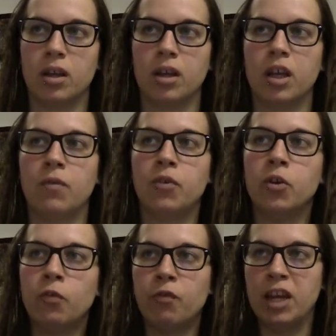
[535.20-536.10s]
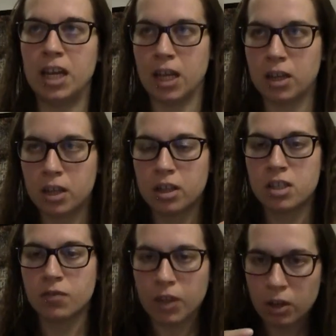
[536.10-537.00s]
if you feed into
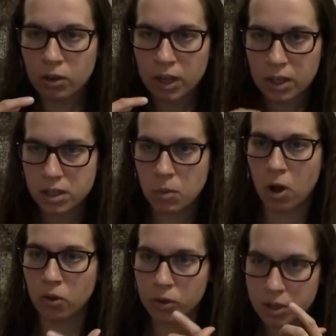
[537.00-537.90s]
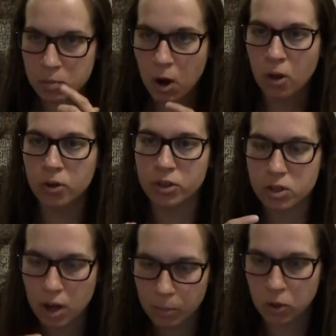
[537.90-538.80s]
this fear, get smaller and smaller and
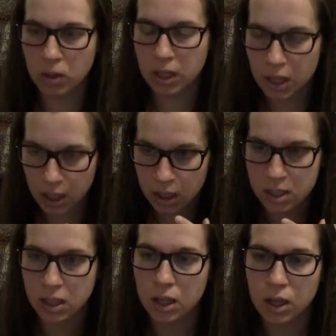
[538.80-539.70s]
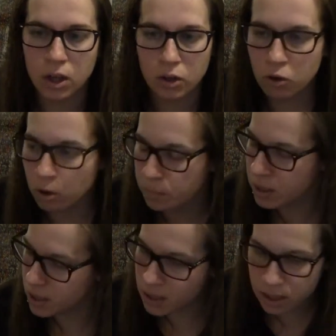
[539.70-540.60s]
stop doing things, your
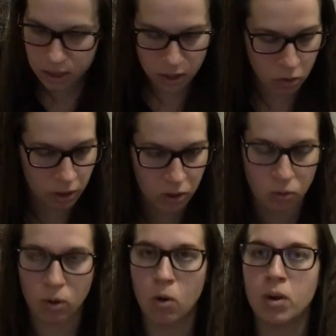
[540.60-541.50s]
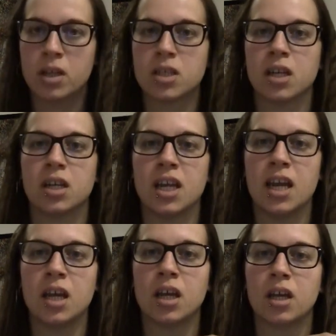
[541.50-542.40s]
business isn't going to grow and it's going to
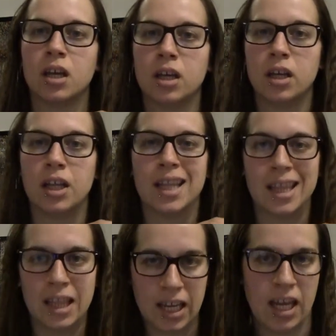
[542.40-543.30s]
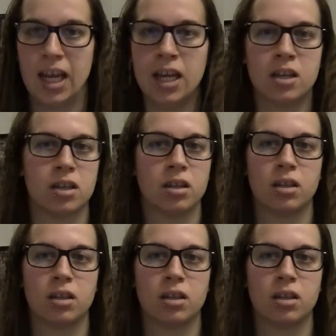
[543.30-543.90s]
take the hit